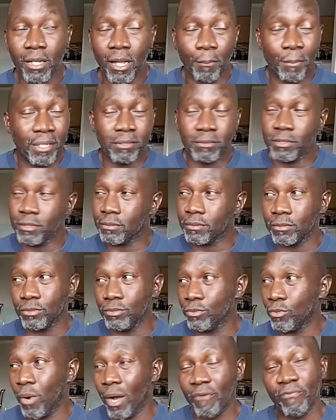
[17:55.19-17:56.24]
I mean, dude,
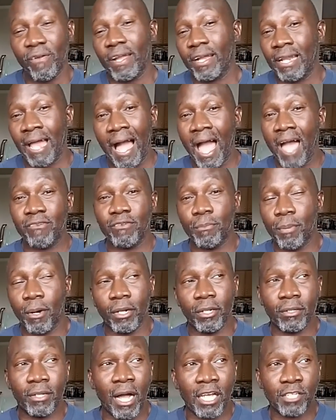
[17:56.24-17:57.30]
quite frankly, I haven't
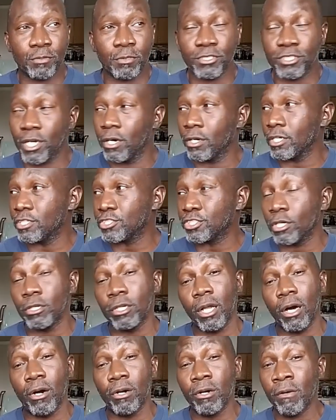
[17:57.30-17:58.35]
bought a gospel song in so
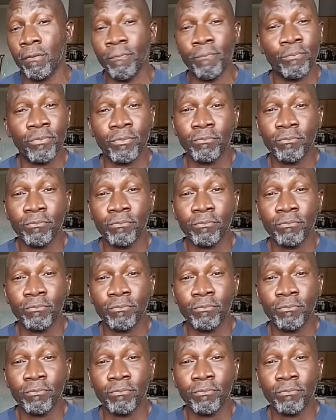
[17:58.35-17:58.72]
long,